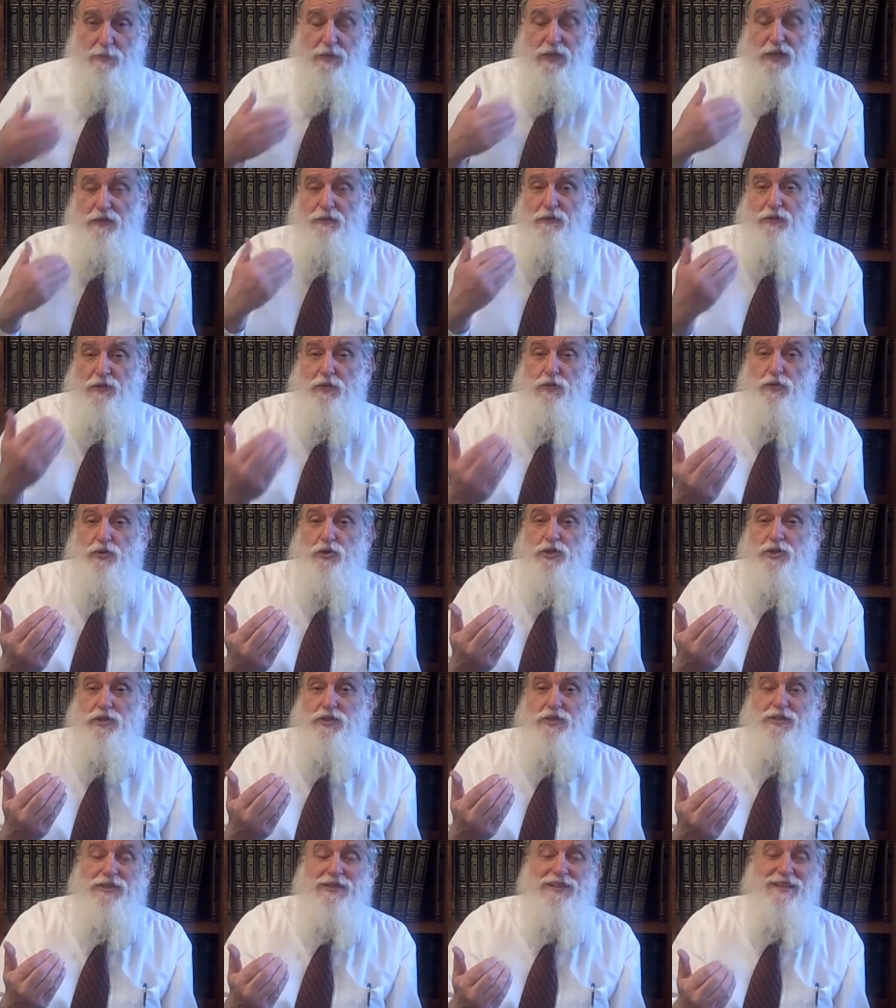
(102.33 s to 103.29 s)
But
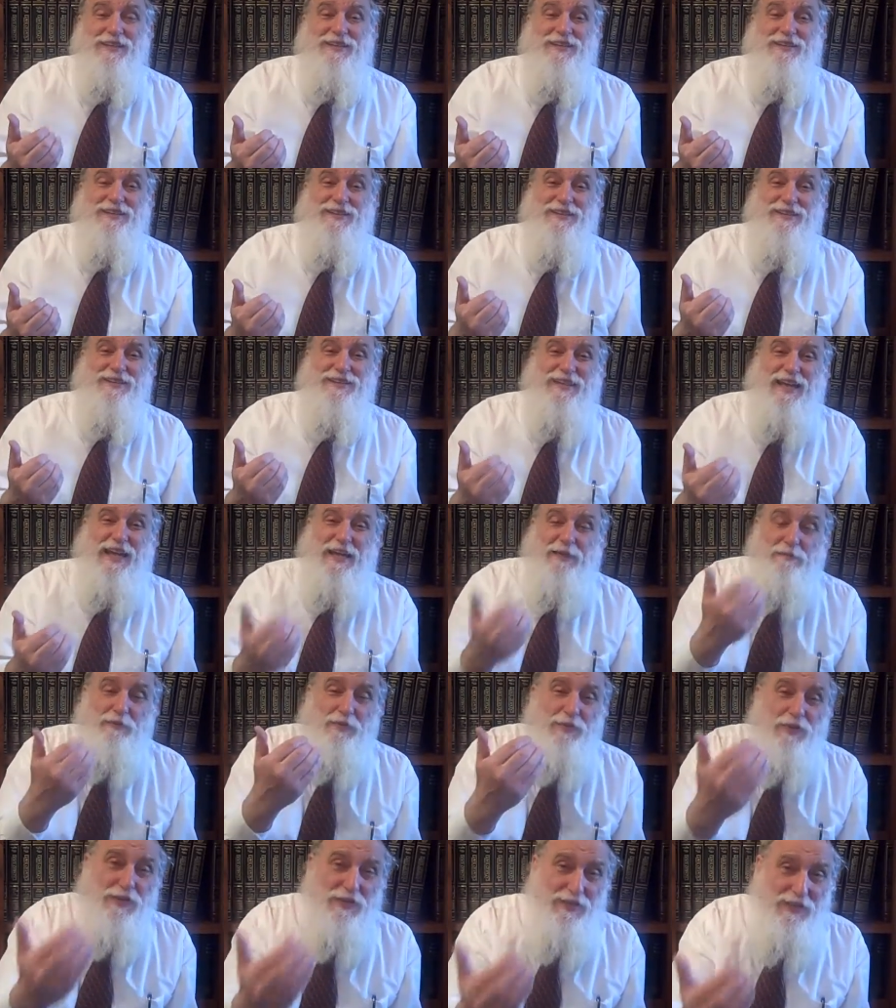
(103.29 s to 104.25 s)
evolution does
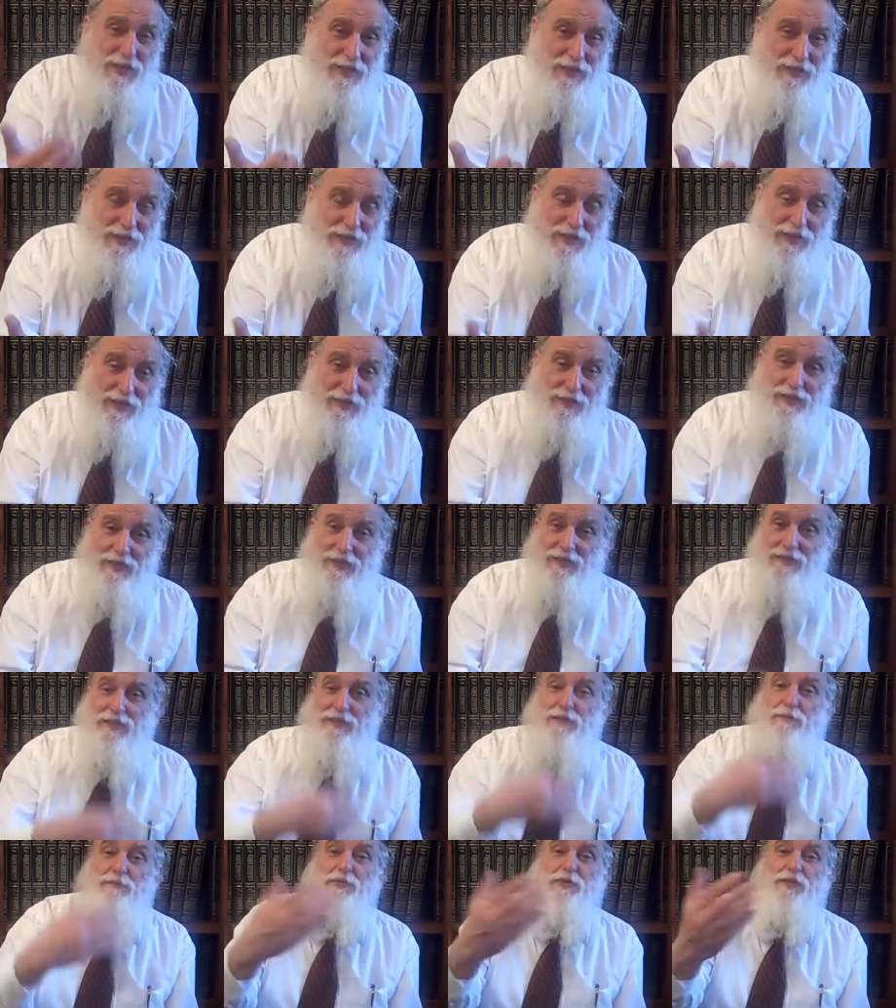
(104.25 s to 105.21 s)
not predict anything.
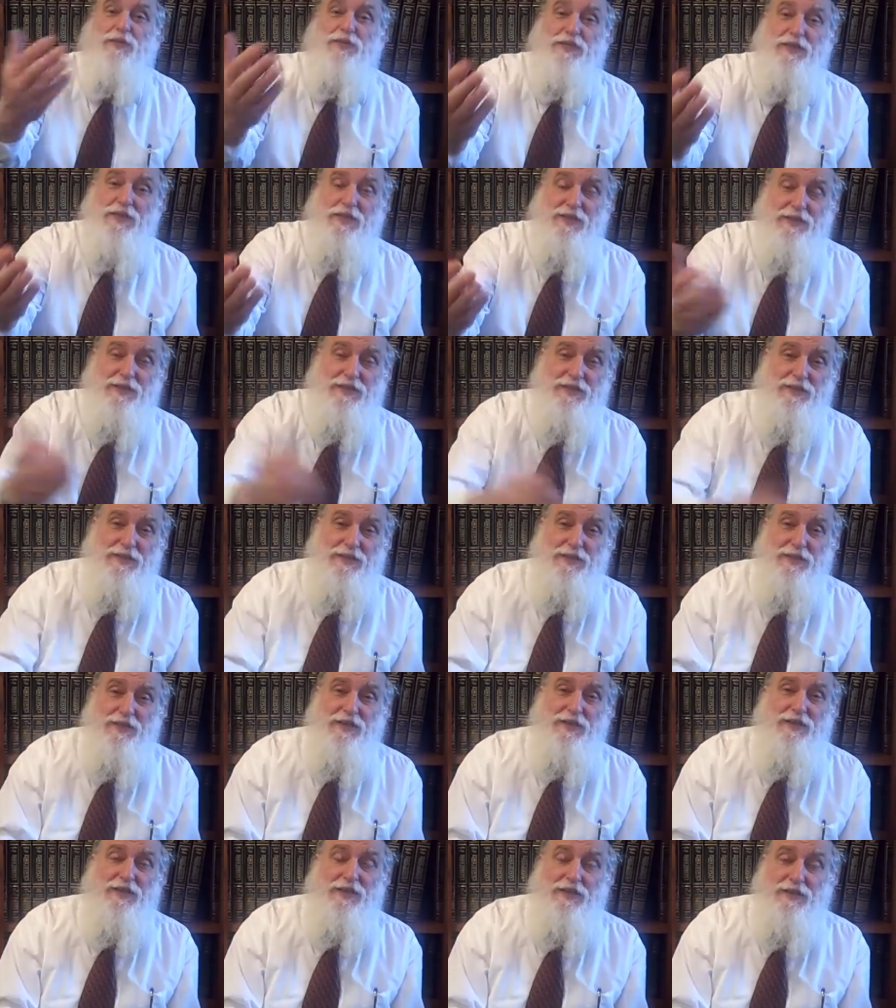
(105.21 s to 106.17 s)
It didn't predict
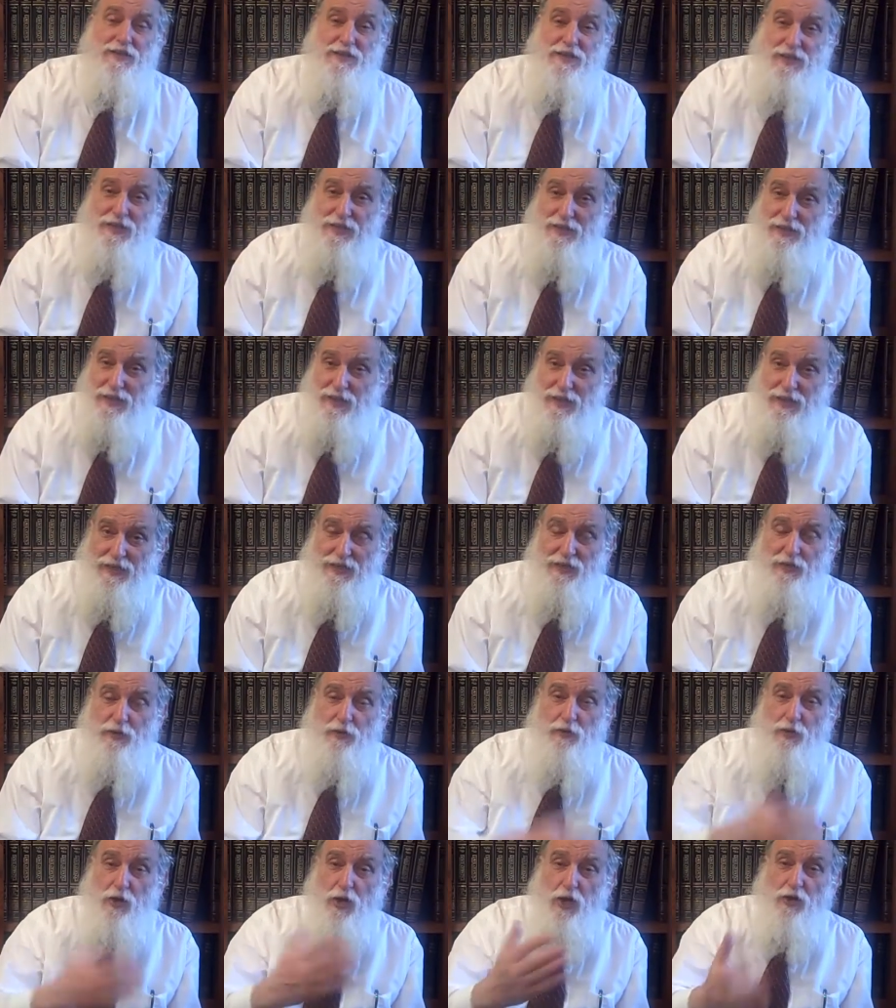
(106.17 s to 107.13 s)

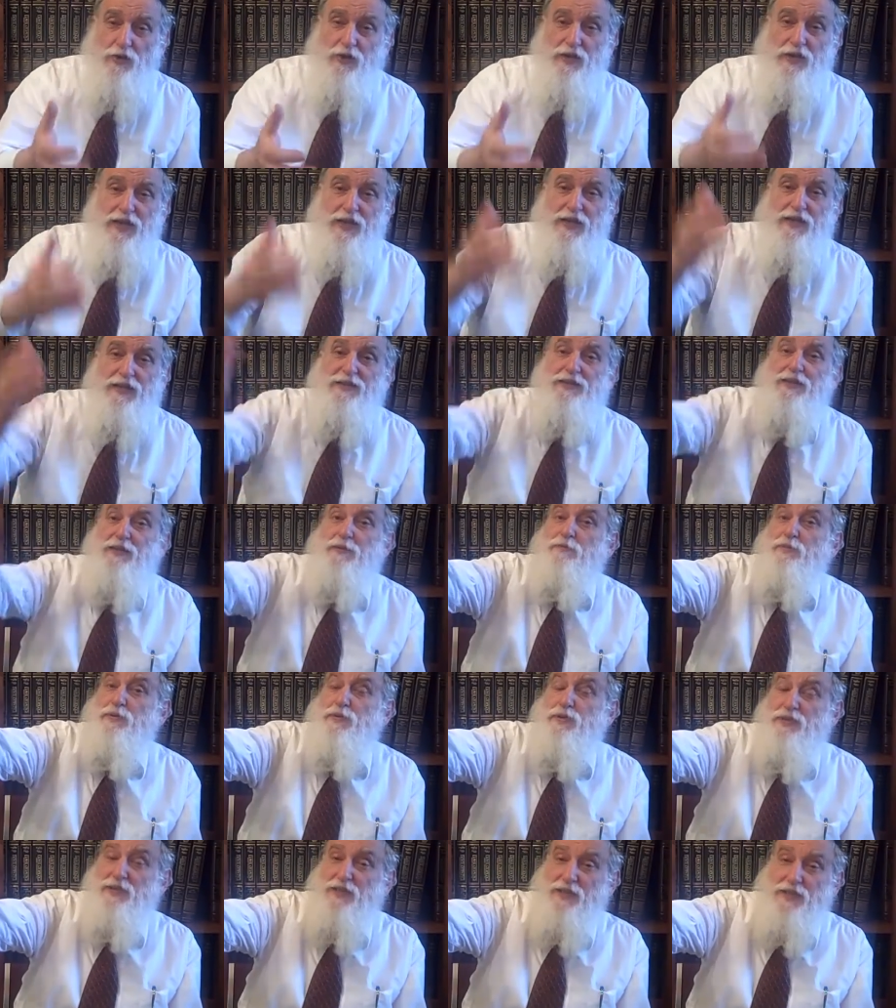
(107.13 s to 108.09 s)
DNA or RNA. It didn't
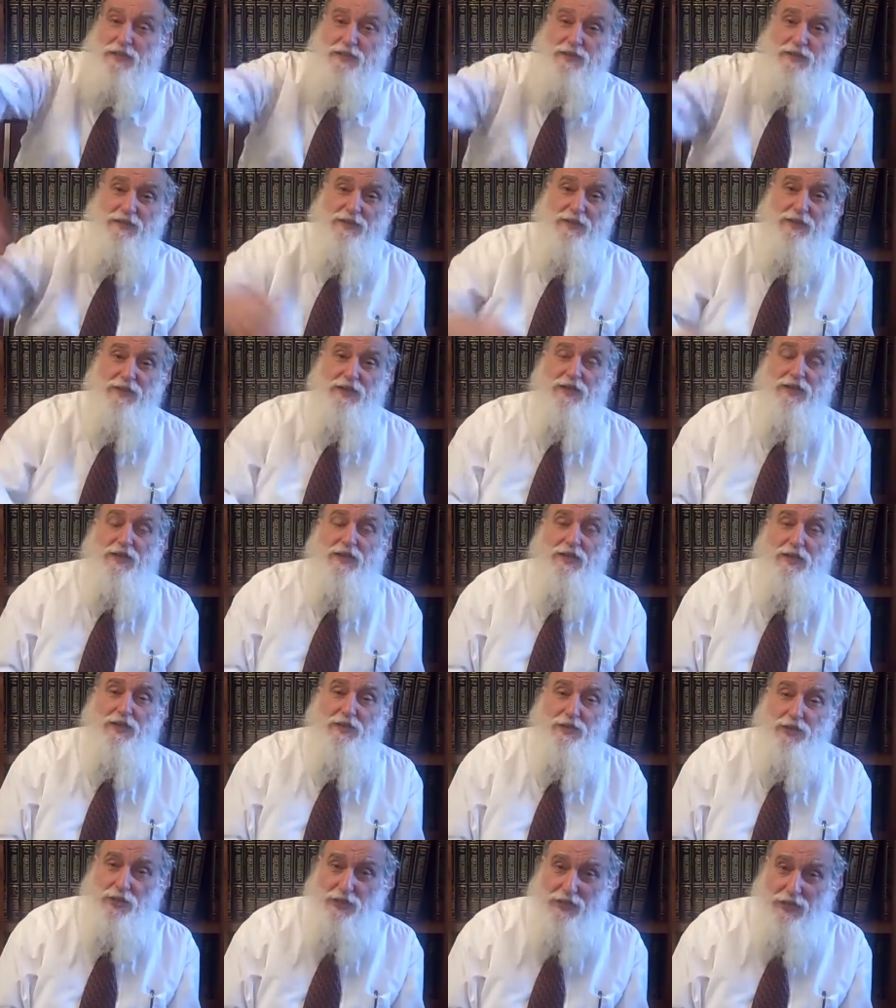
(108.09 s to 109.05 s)
predict
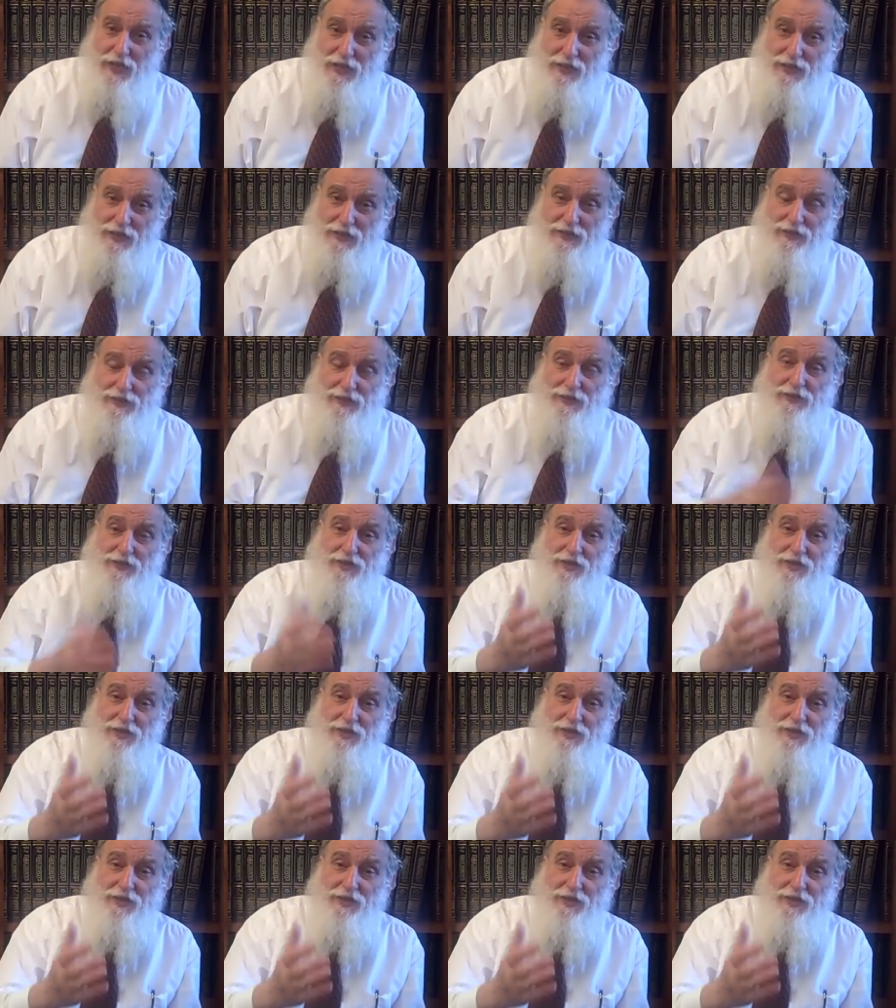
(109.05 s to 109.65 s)
uh, genetics.